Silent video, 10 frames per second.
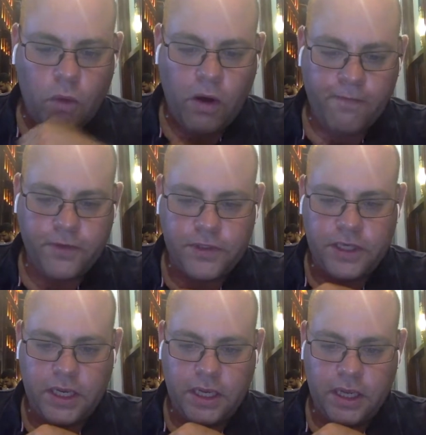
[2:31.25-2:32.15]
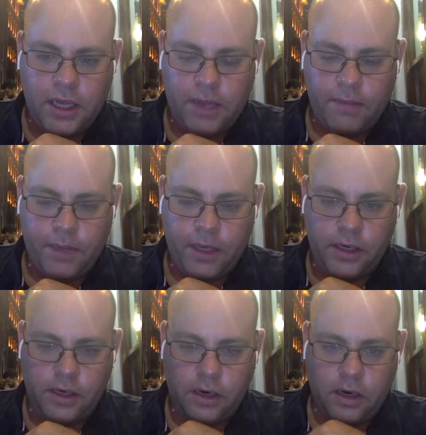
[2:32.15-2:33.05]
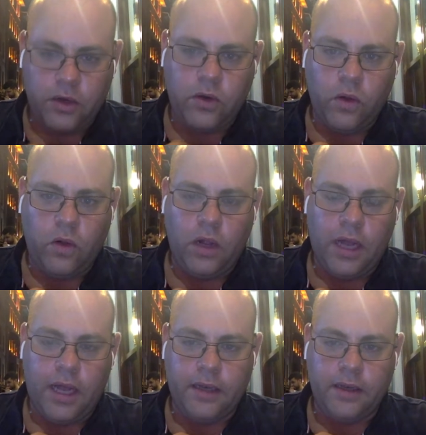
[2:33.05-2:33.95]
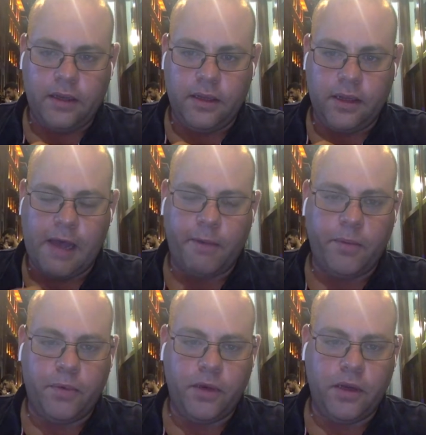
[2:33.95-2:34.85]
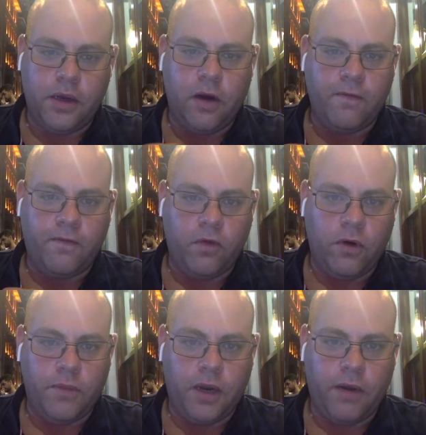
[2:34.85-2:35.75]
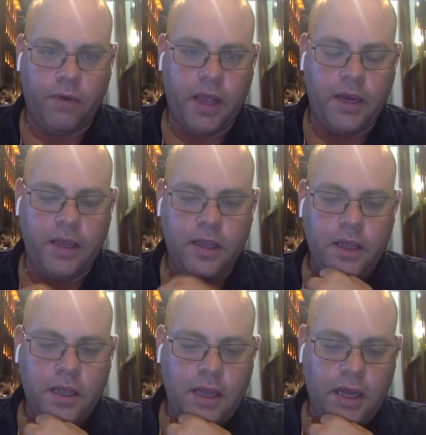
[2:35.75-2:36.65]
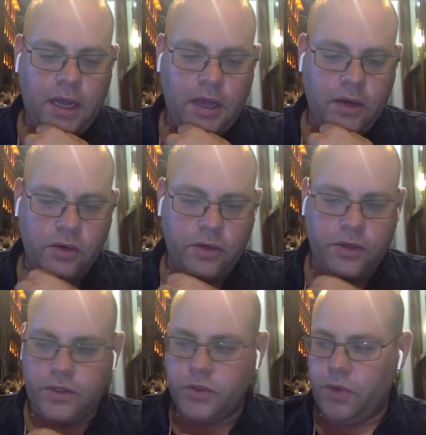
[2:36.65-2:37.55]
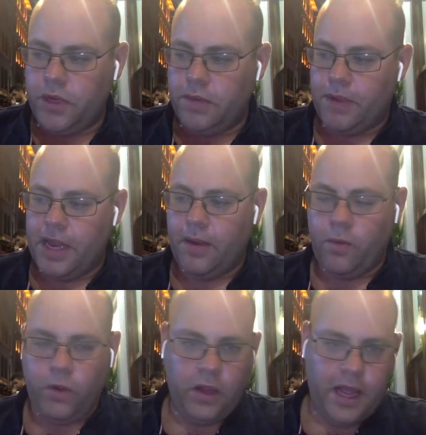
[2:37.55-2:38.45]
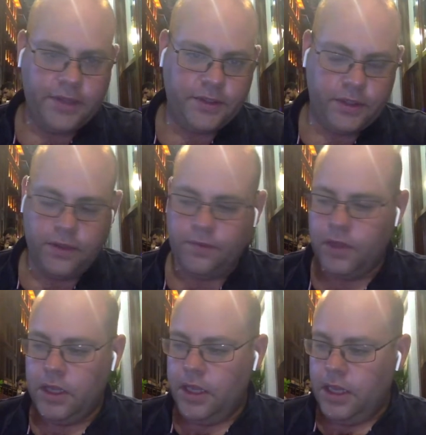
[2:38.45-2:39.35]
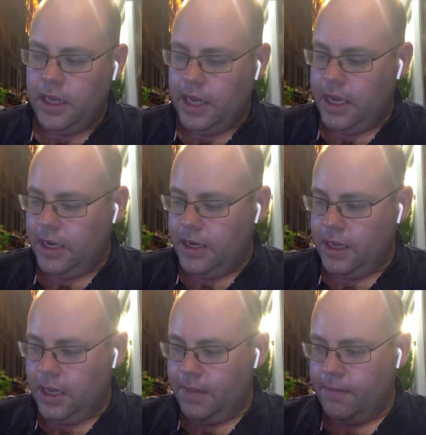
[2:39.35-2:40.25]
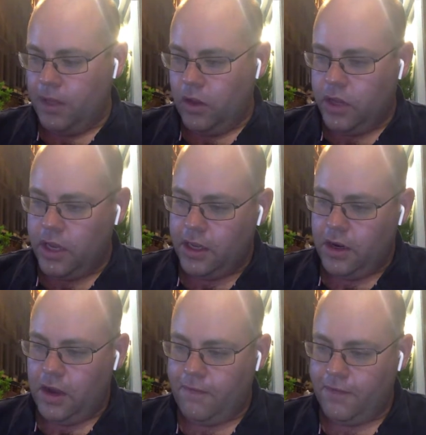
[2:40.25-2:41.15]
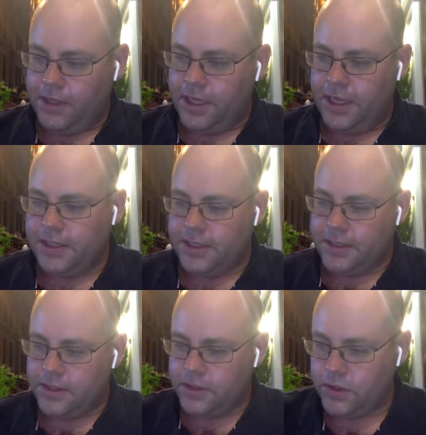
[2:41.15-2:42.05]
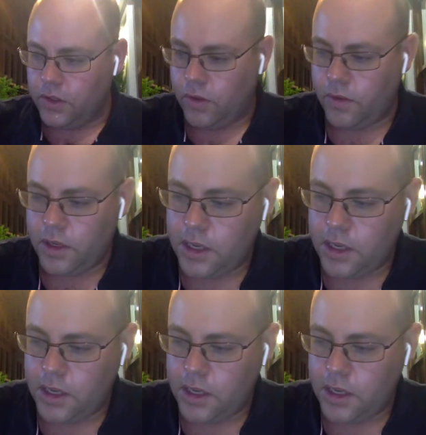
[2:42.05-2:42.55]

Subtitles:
referencing an article on the comic book art form that I read earlier this week by Will Eisner. And I'll kick it off with this. So,